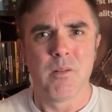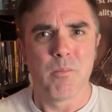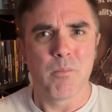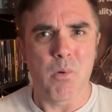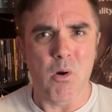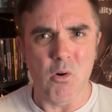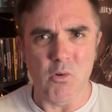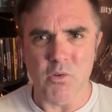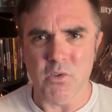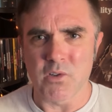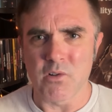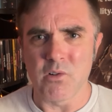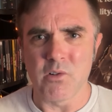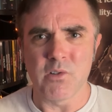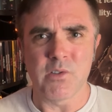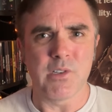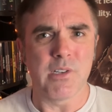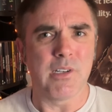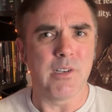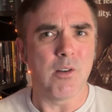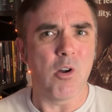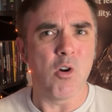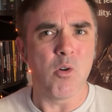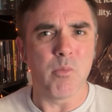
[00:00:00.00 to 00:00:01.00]
posters
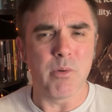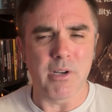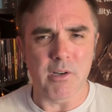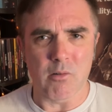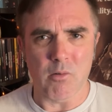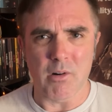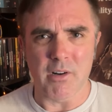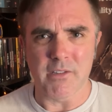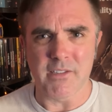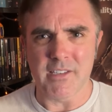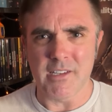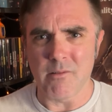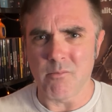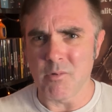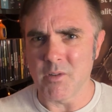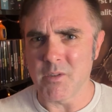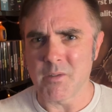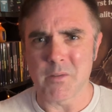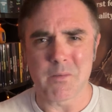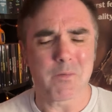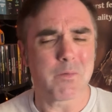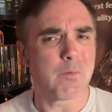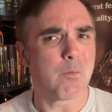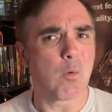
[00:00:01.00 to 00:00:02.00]
and opening credit
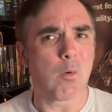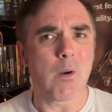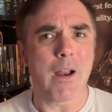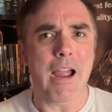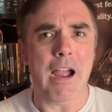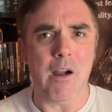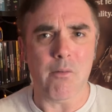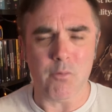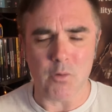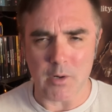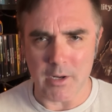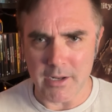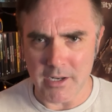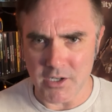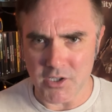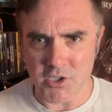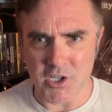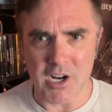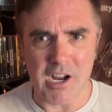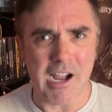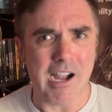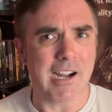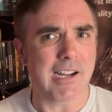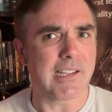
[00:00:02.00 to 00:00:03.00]
sequences for Alfred
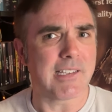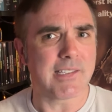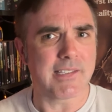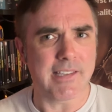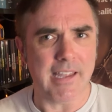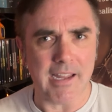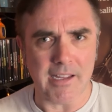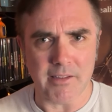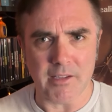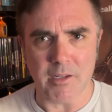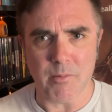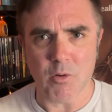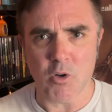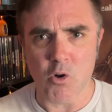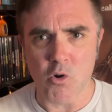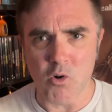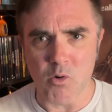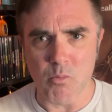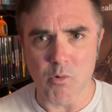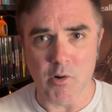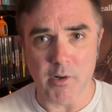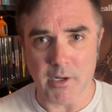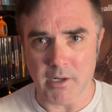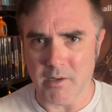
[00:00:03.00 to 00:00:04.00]
Hitchcock and Stanley
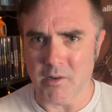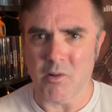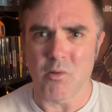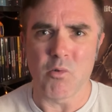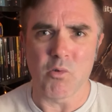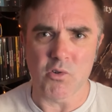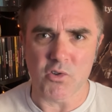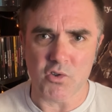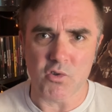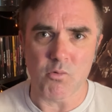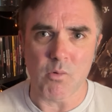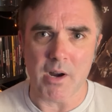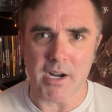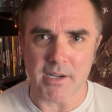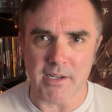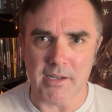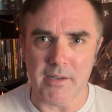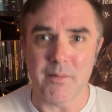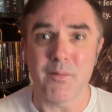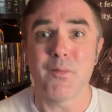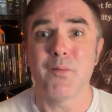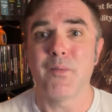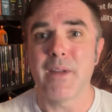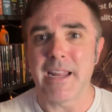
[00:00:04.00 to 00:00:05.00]
Kubrick, and of course
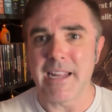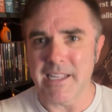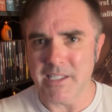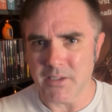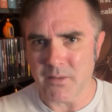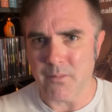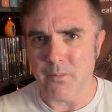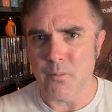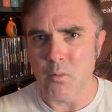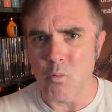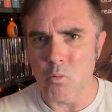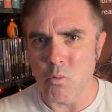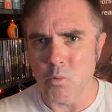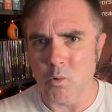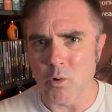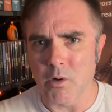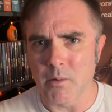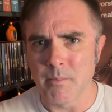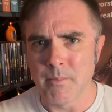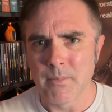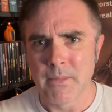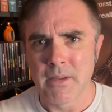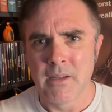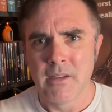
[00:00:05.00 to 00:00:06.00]
directed Phase 4.
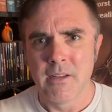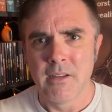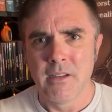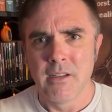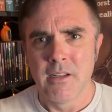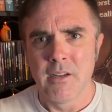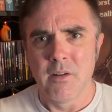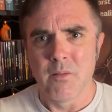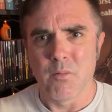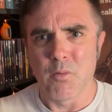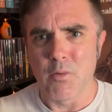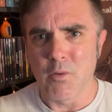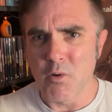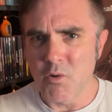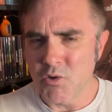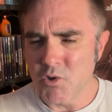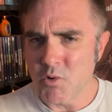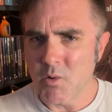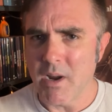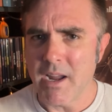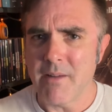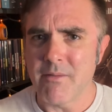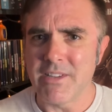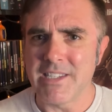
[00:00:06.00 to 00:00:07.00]
For those
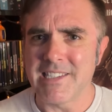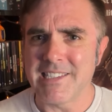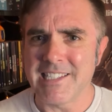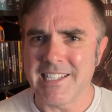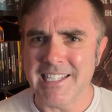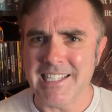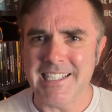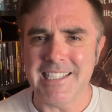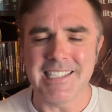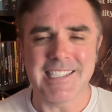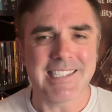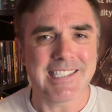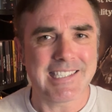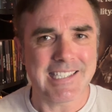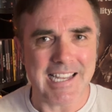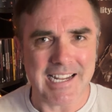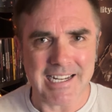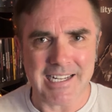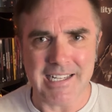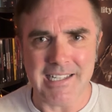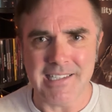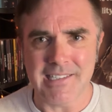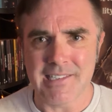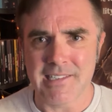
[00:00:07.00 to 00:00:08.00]
who haven't seen
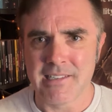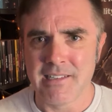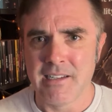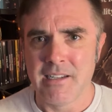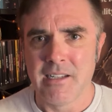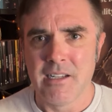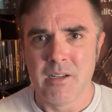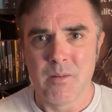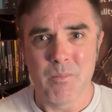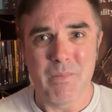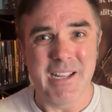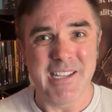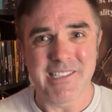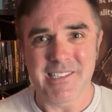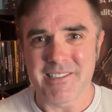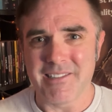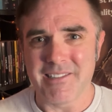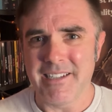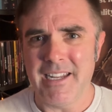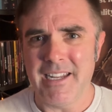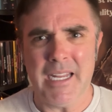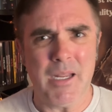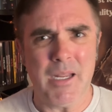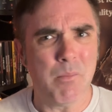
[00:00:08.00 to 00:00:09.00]
Seconds,
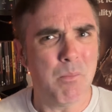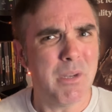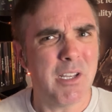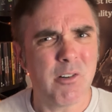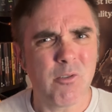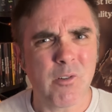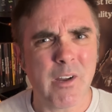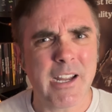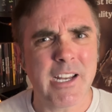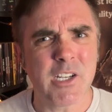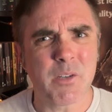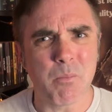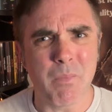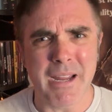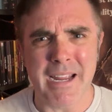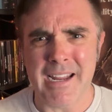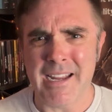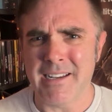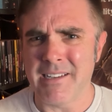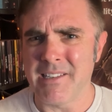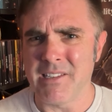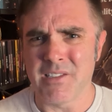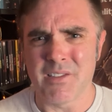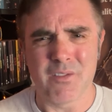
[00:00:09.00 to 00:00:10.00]
basically a middle-aged
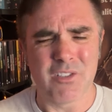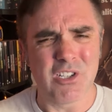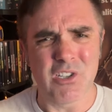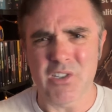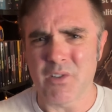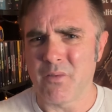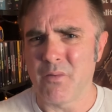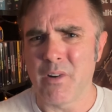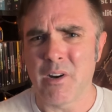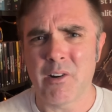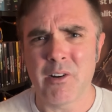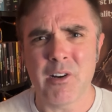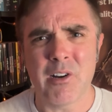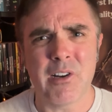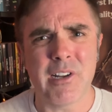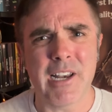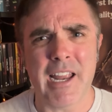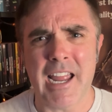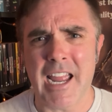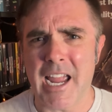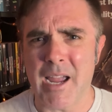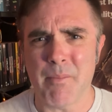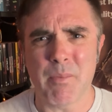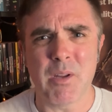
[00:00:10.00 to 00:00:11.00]
man is just very
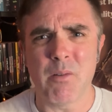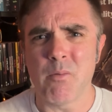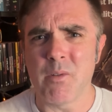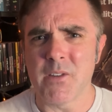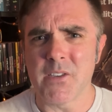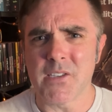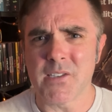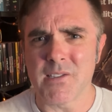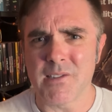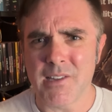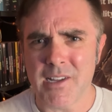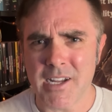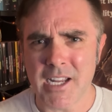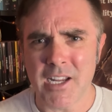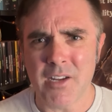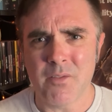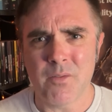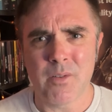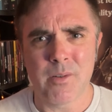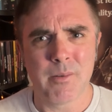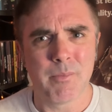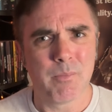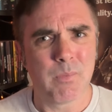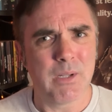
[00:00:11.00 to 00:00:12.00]
unhappy with his life.
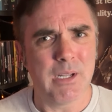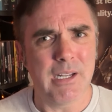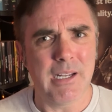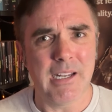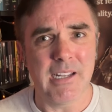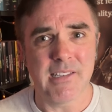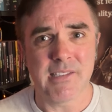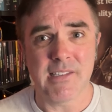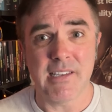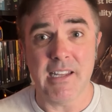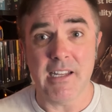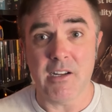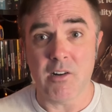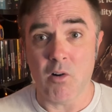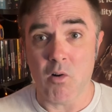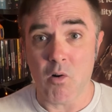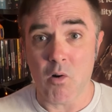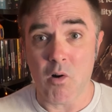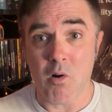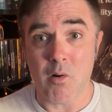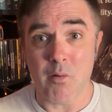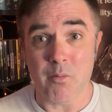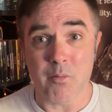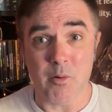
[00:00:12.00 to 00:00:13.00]
He gets a
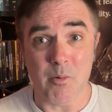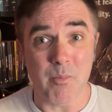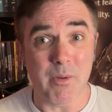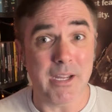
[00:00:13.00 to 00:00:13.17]
call from